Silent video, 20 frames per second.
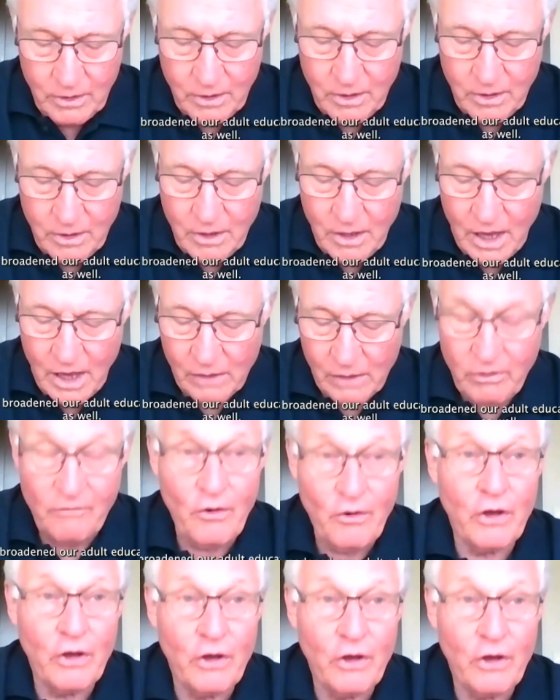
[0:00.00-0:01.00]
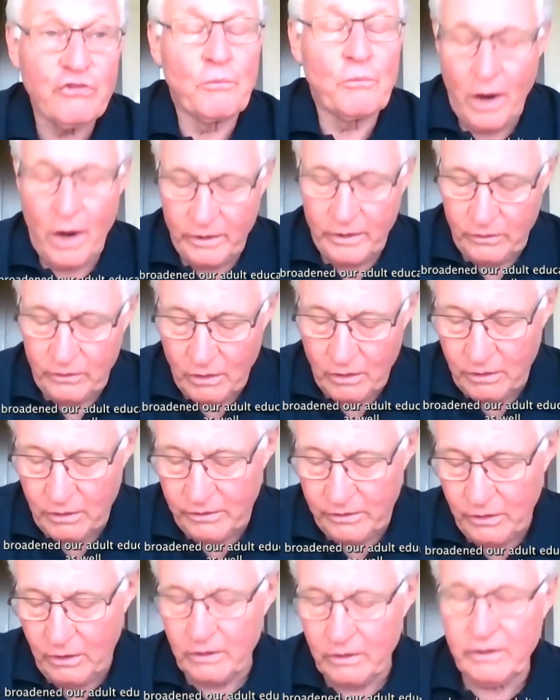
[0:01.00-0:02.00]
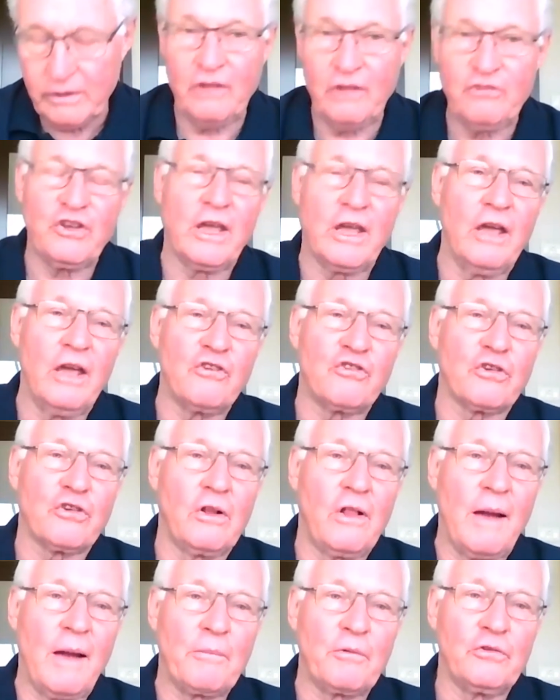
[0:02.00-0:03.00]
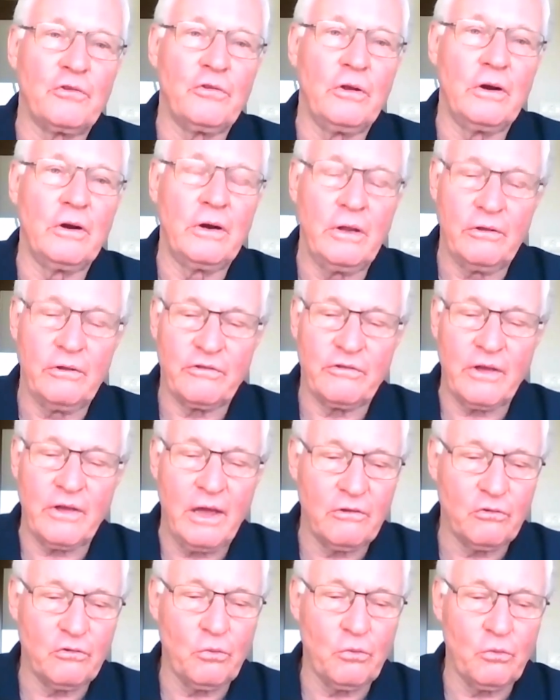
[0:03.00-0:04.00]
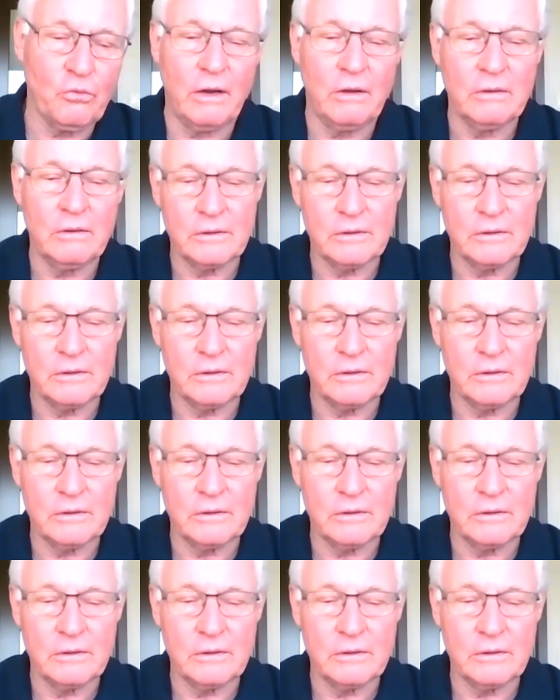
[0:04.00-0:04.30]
And we've also broadened our adult educational opportunities as well.